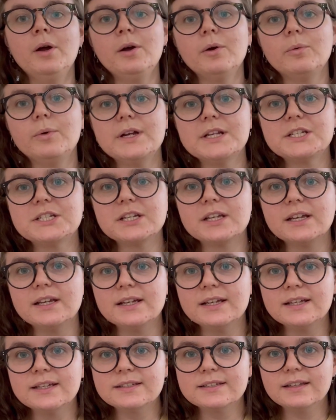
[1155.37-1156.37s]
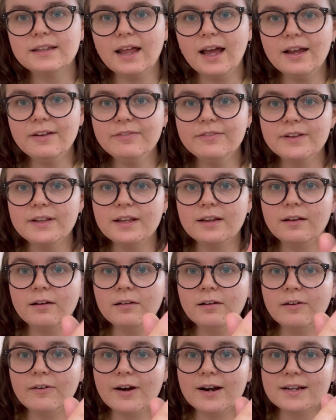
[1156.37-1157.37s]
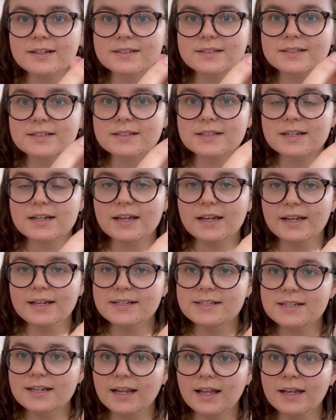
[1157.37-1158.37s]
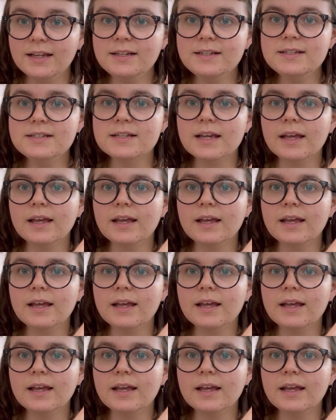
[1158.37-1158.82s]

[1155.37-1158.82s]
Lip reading: which is Life in the Long Grass Hinterland.